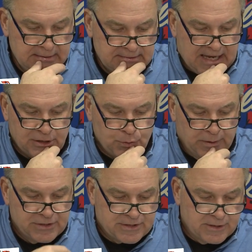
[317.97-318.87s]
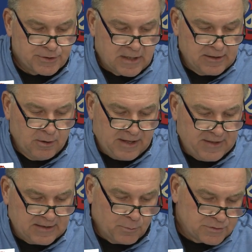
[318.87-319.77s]
He's got a twin sister, I know, that I
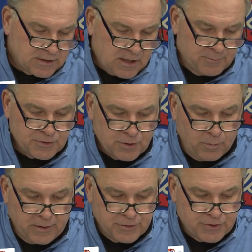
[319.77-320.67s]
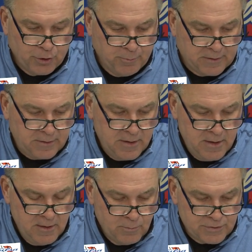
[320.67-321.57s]
think that wants to come to school here too, but
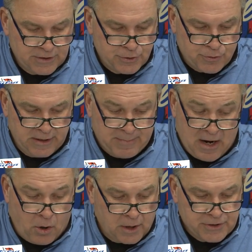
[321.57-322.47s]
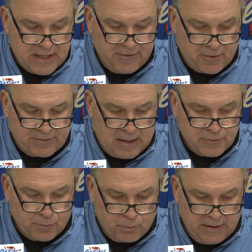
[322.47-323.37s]
was intrigued by R.J. Thought that
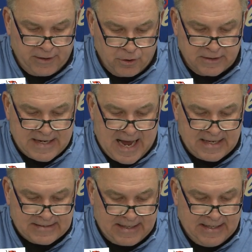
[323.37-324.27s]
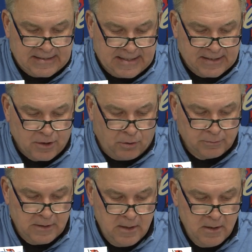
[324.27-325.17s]
was a really good guy at the end to get
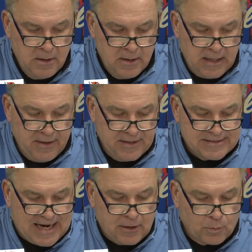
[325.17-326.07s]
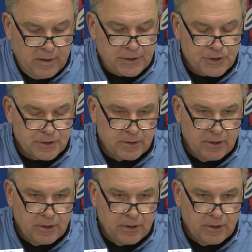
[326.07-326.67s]
on. And then Tyler Rich.